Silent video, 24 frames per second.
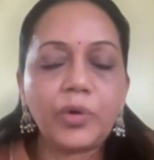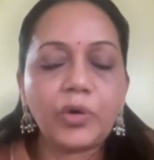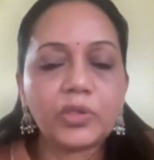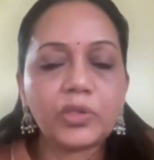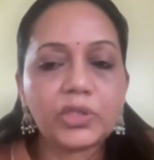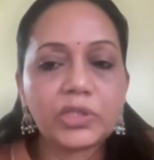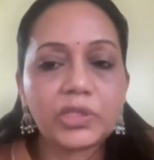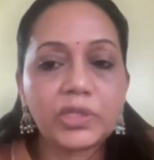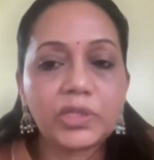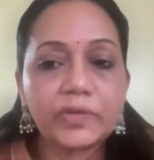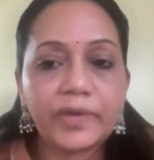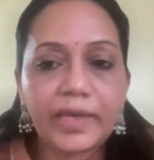
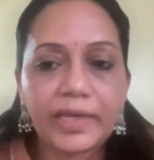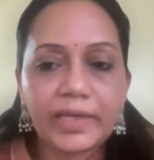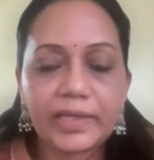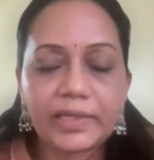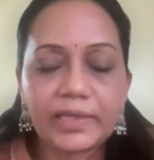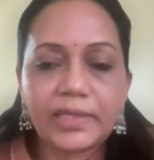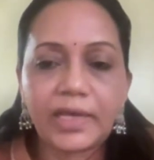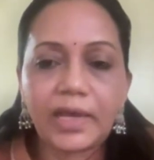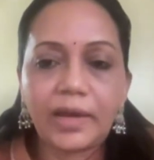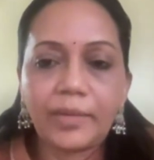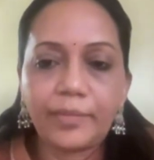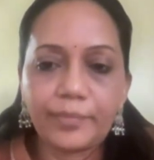positive
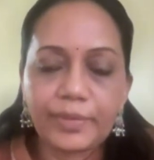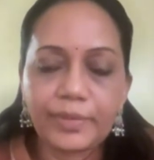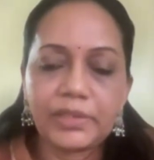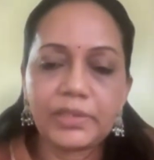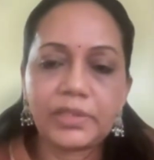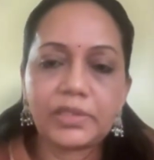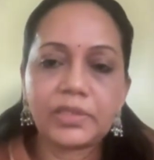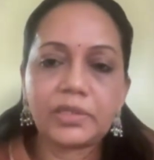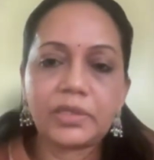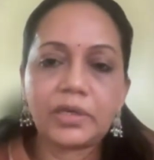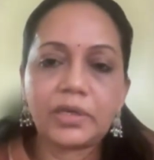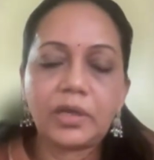
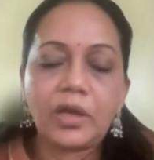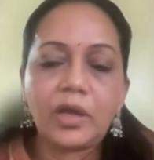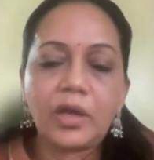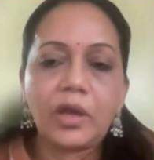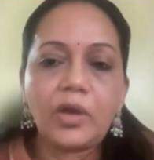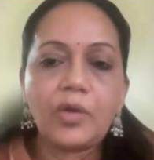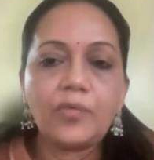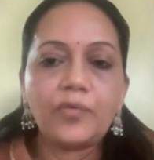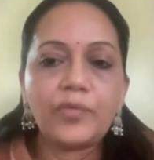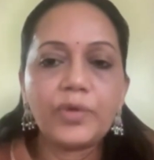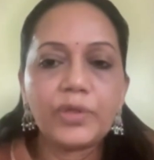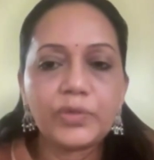examples,
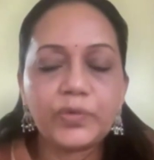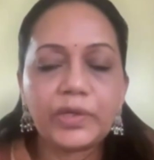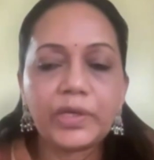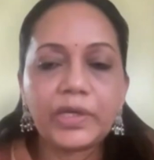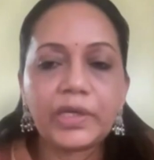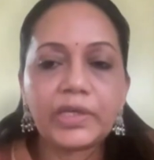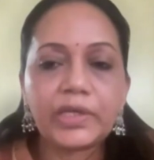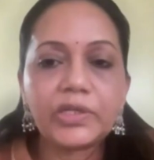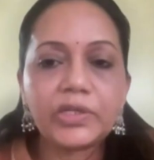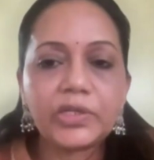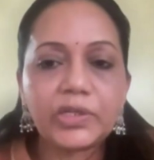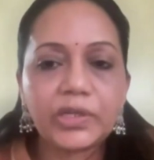which we
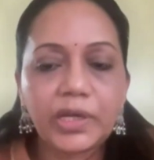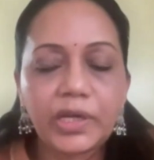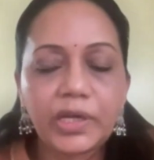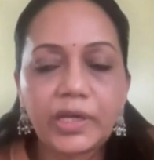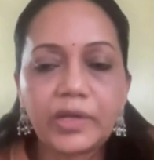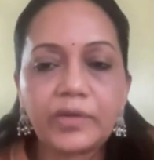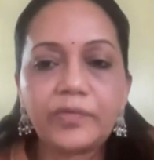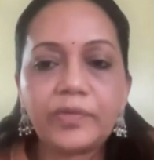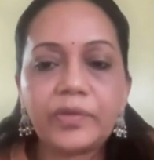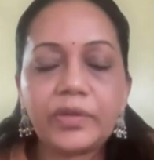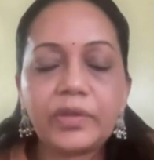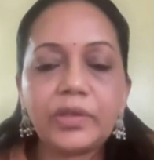can
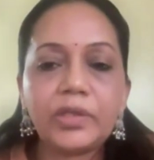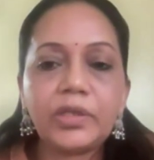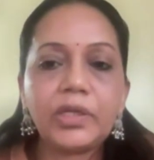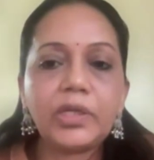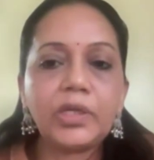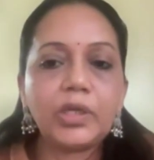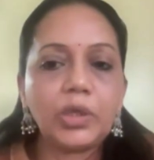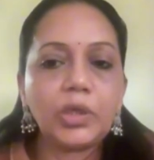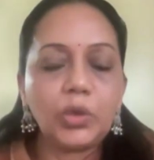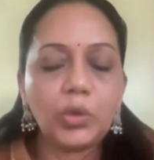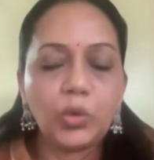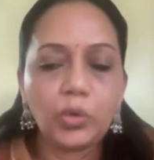share with
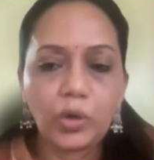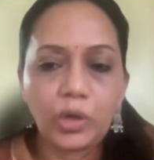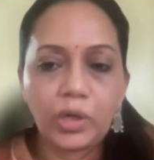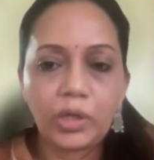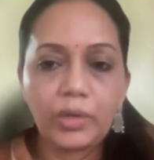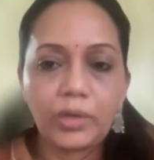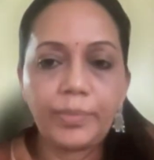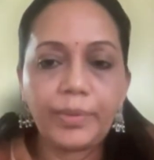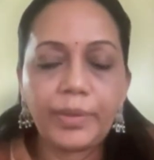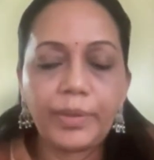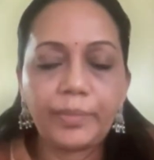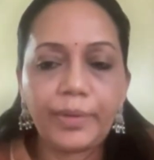the
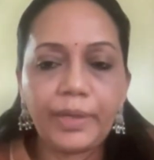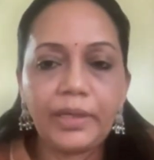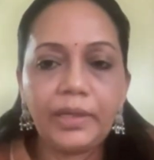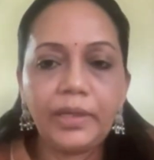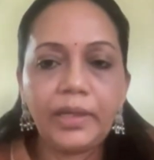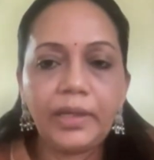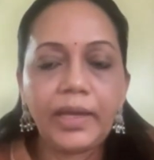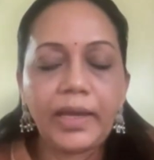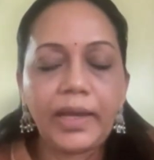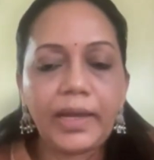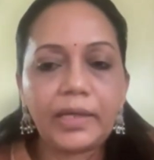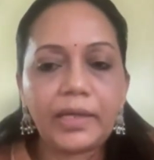local
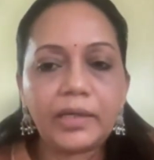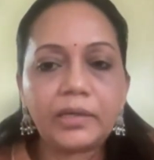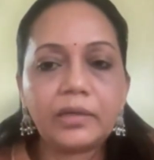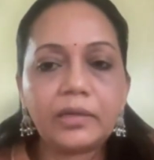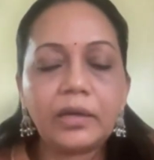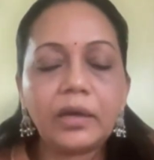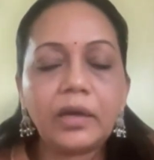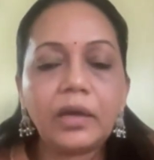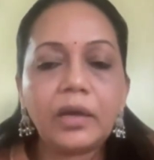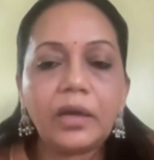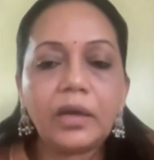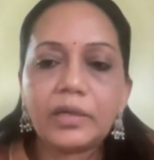people.
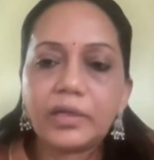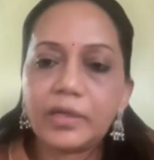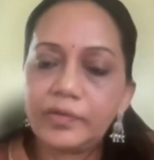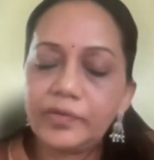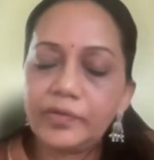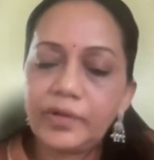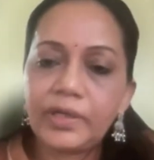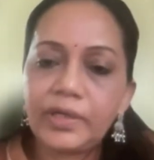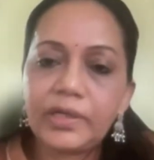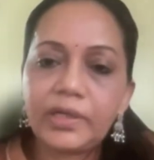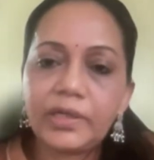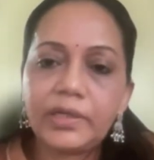And
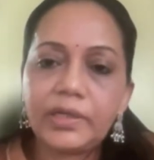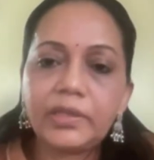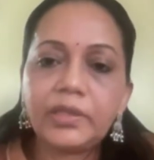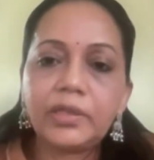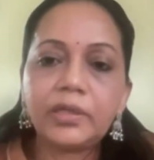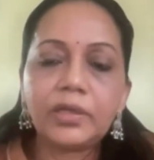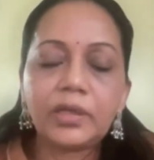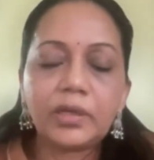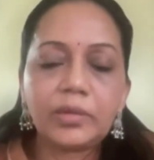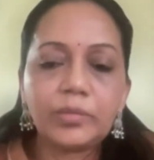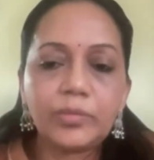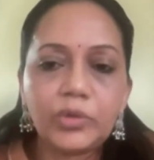definitely
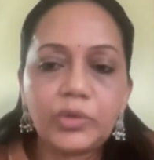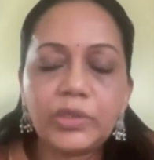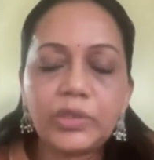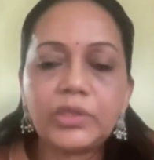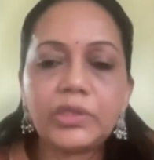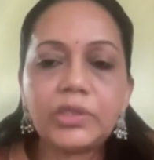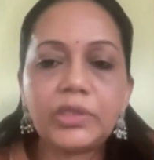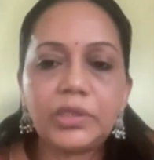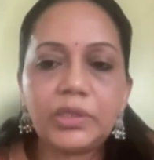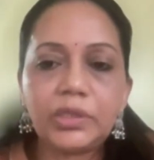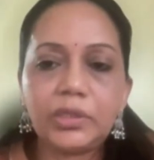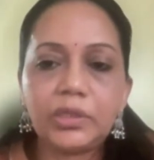the
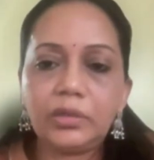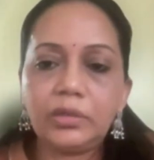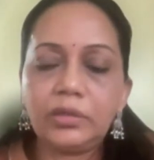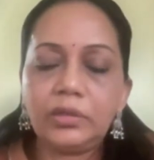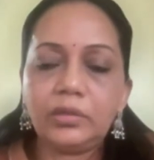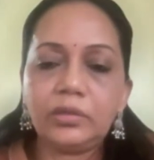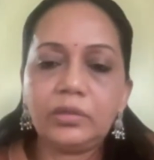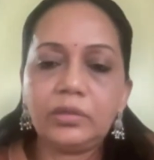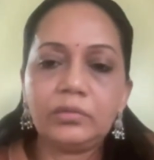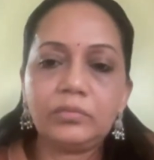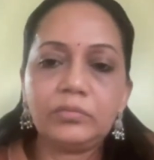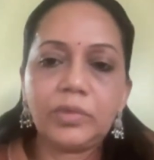community
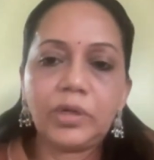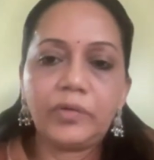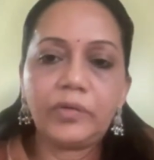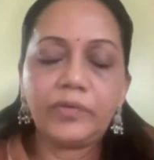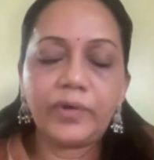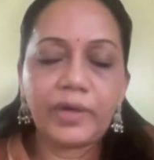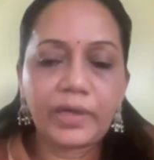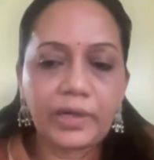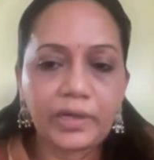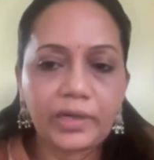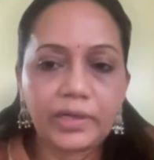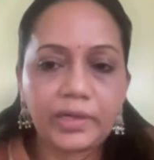
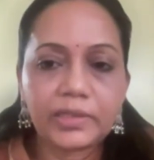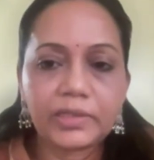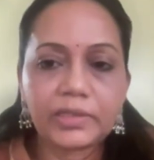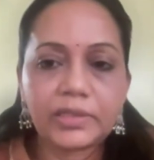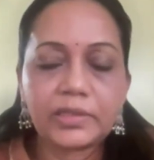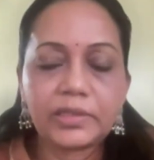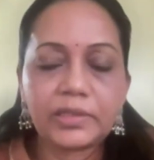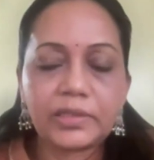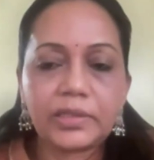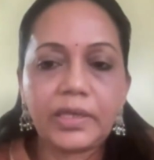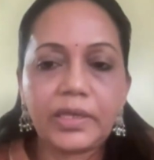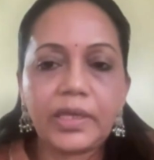
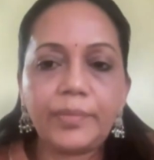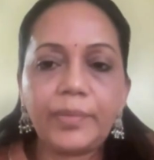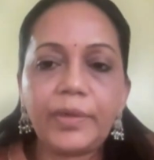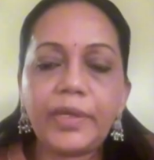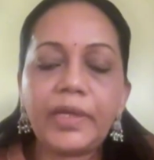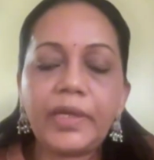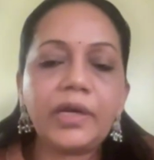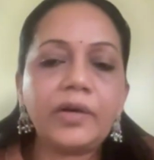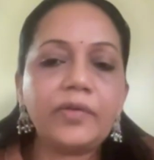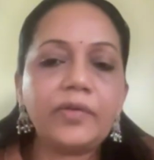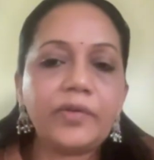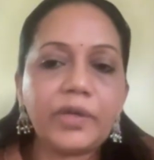workers, they
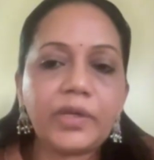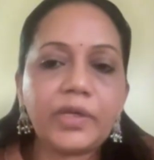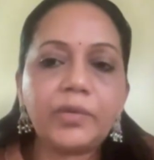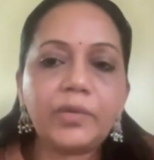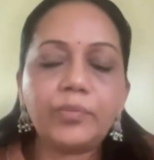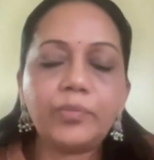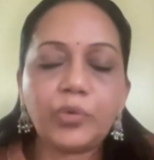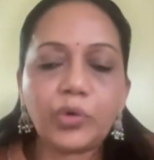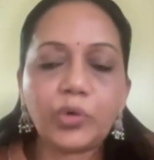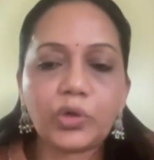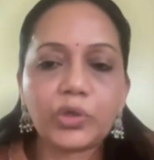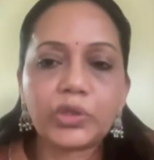play a very
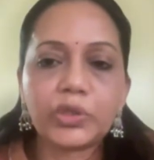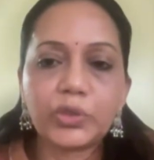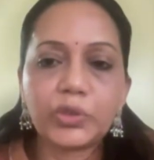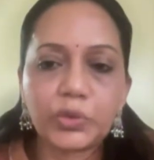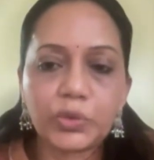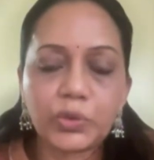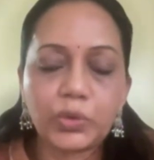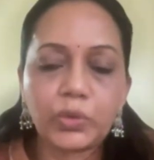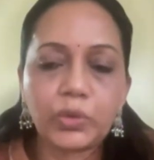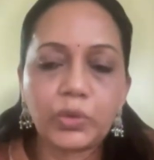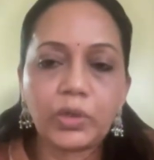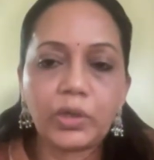
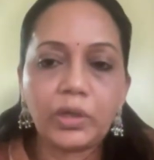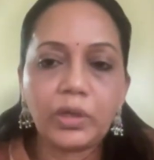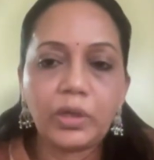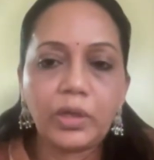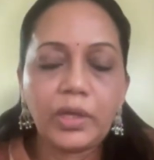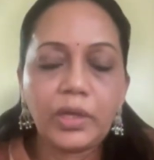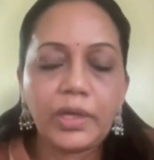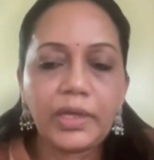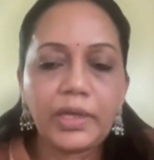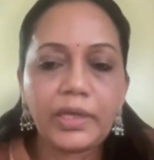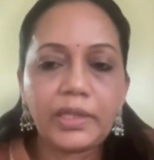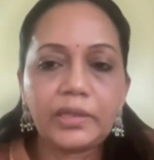important role
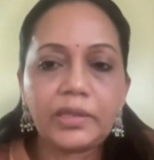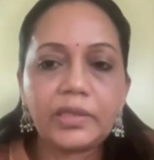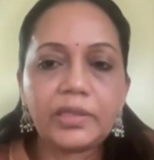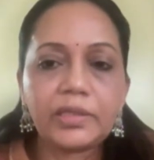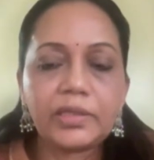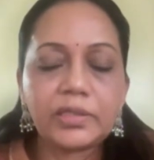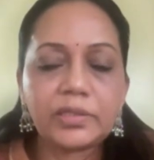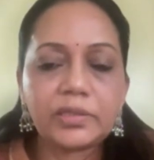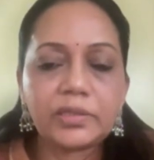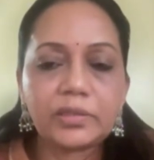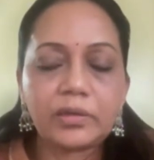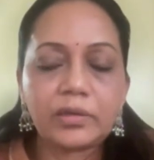in
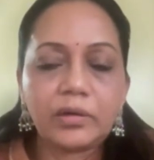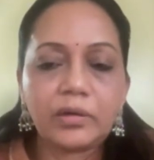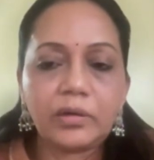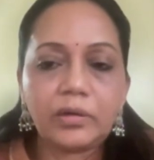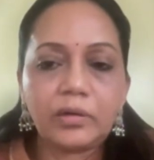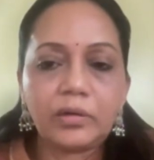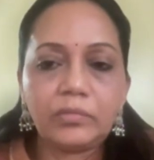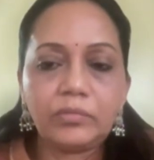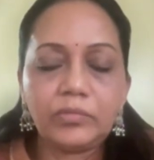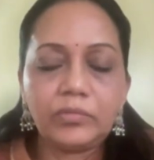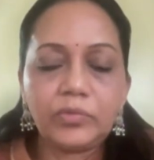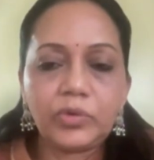this
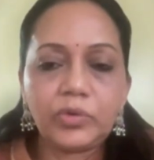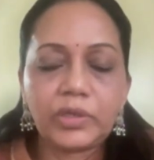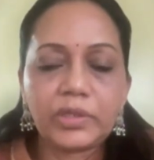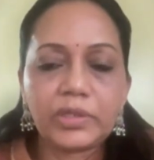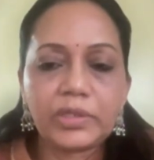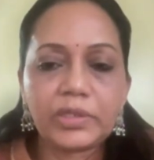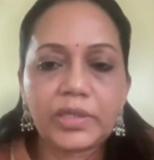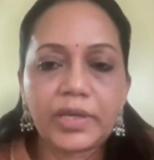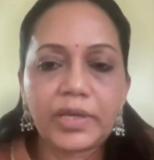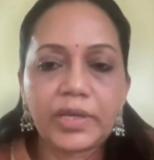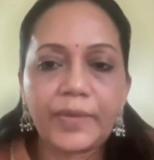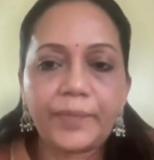you
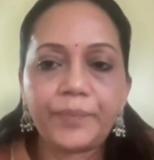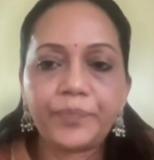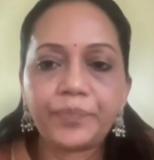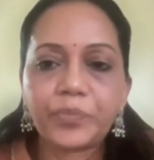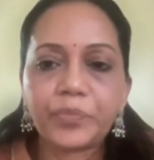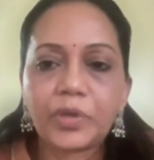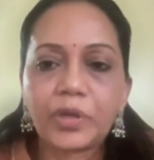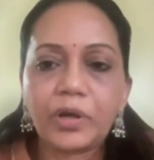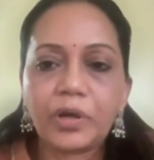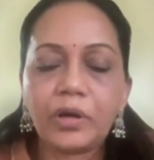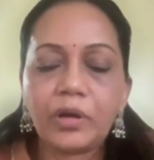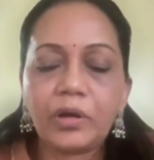can say